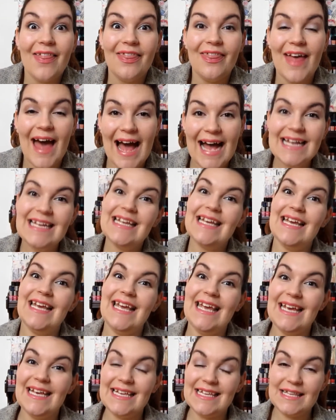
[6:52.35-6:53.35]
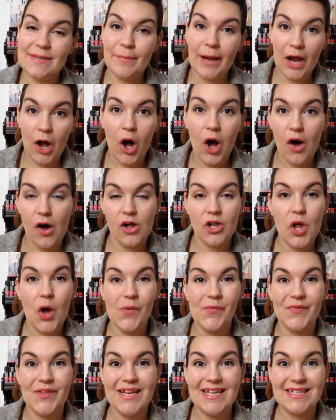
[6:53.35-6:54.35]
that is my haul.
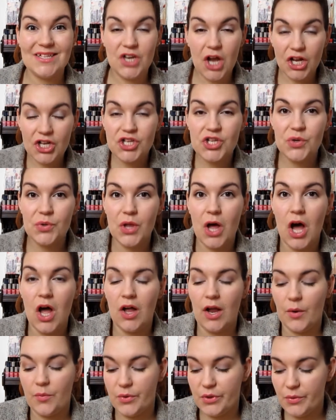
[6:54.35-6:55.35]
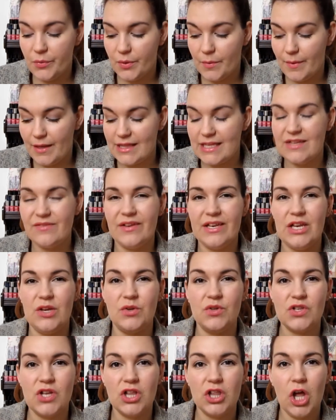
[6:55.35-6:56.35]
Hopefully it's not too long. I really want to make these
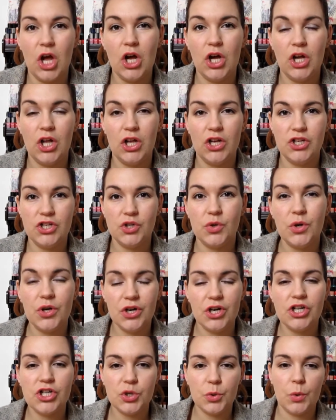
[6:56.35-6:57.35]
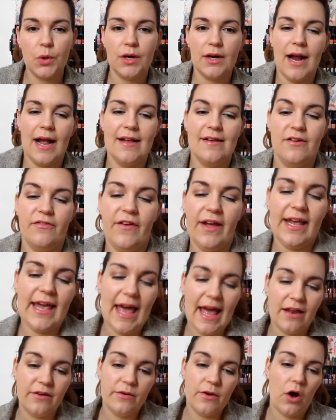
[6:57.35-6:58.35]
videos long, shorter and shorter. If I
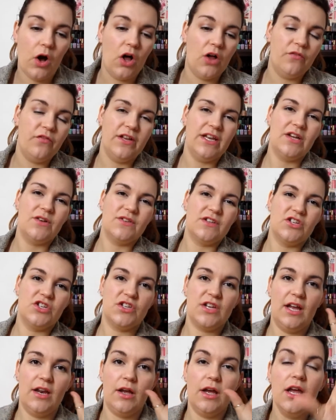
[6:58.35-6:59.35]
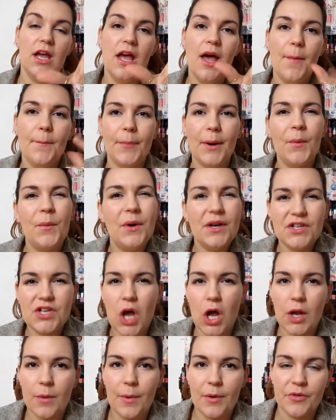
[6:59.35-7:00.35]
can haul videos, I just kind of, but I want to
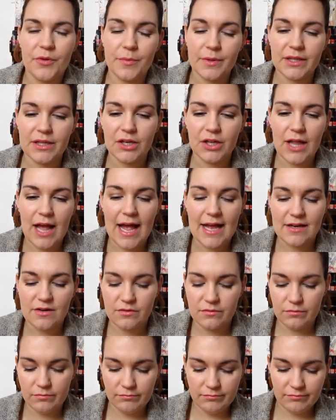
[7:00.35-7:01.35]
talk about them a little and